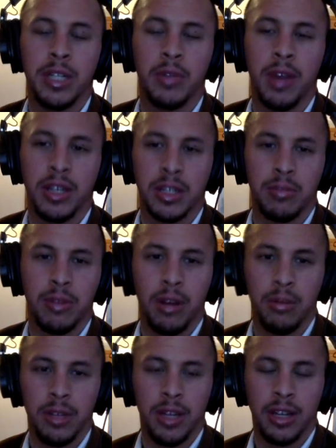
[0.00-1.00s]
beeswax are
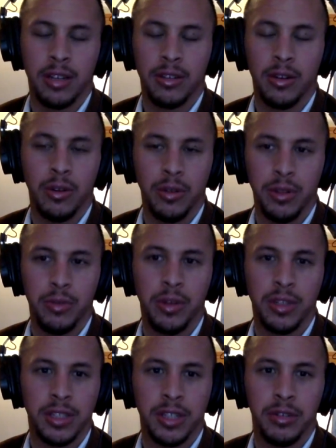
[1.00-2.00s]
probably like the only
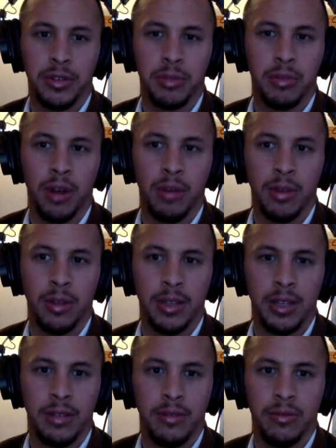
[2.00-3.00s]
ones that you could probably
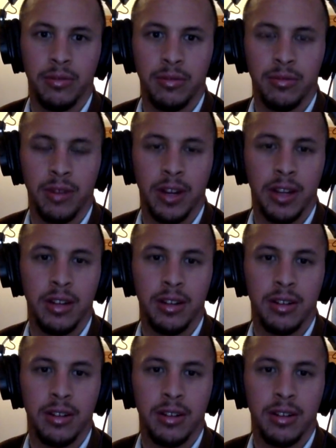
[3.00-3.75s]
leave, right?